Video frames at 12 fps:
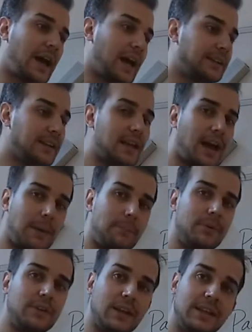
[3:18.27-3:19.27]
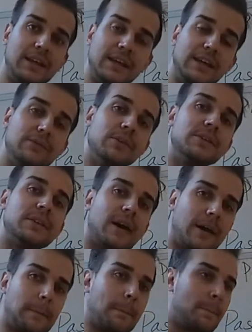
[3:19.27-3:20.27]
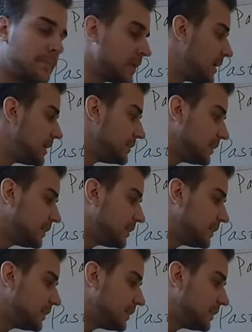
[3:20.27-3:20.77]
And it happened at a given time.